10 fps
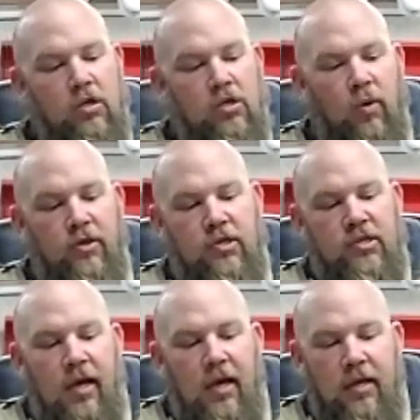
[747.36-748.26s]
So what they're
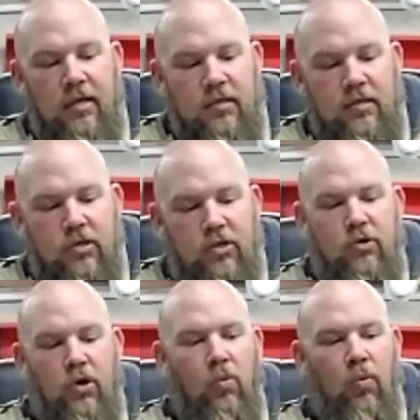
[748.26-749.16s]
saying is that you
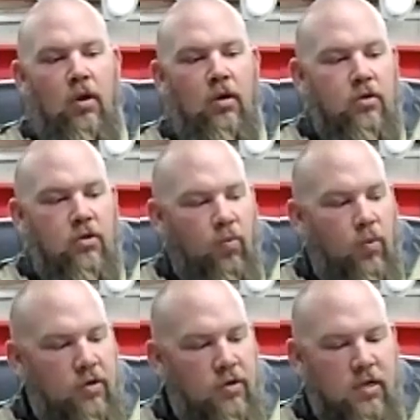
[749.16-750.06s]
don't want the
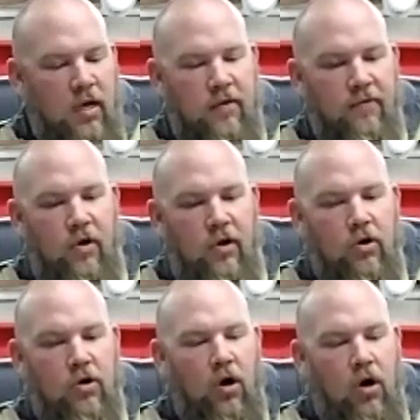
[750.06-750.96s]
way you design the front of
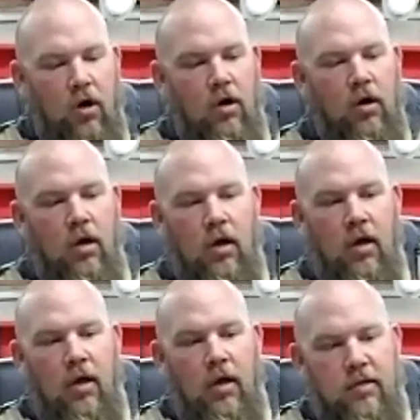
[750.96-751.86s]
your car
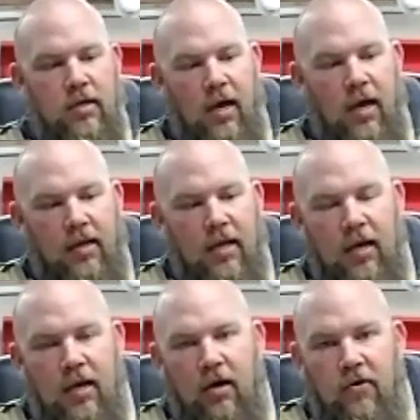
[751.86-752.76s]
to not
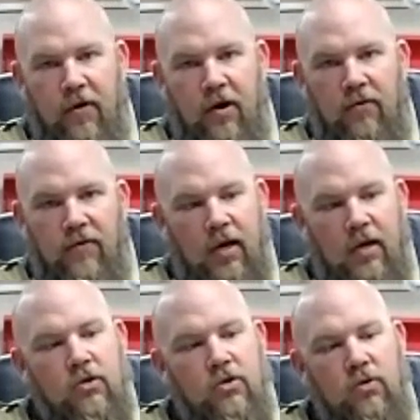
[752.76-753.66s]
gain an unfair
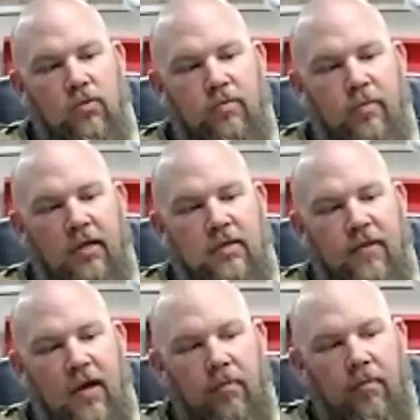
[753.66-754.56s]
advantage, which means
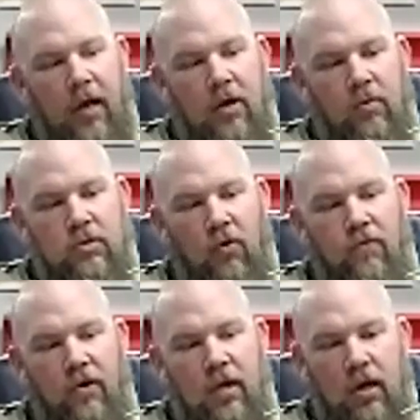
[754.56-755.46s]
if that peg was
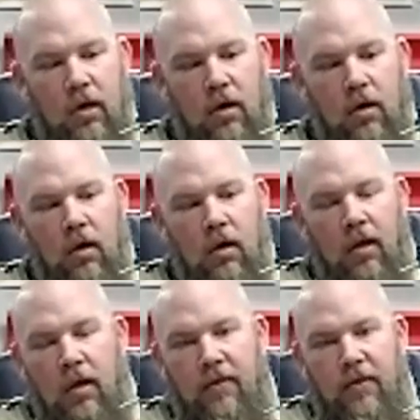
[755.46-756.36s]
over here,
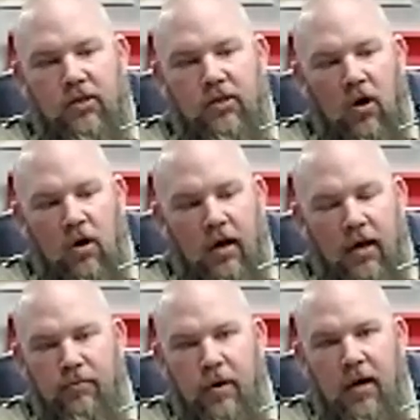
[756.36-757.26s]
this car
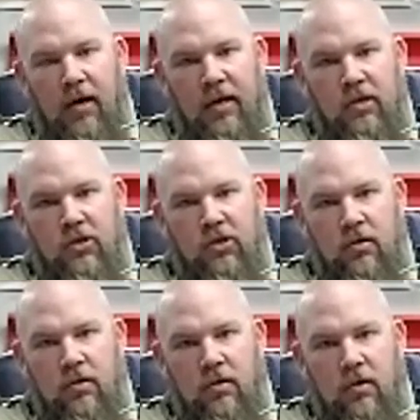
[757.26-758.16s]
has about an inch
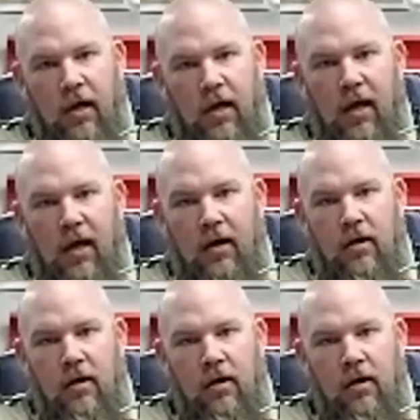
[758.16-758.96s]
ahead